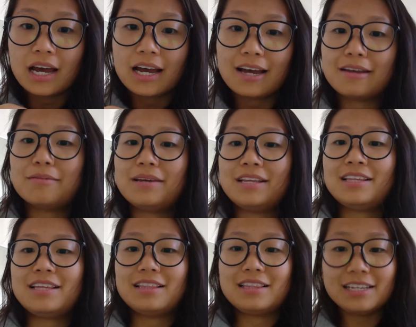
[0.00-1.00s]
Um, and
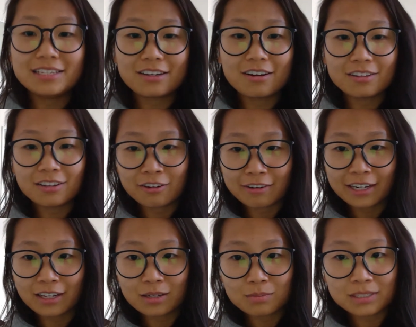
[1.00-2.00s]
then these are the
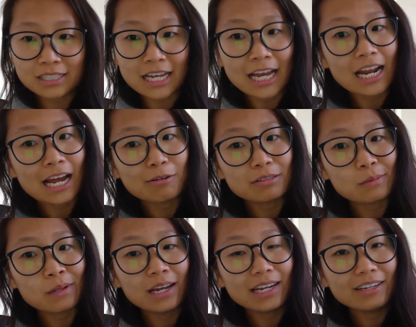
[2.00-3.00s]
curriculums that I was
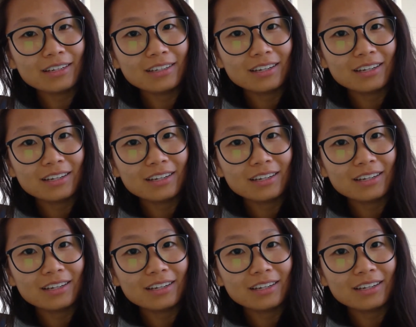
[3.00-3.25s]
applying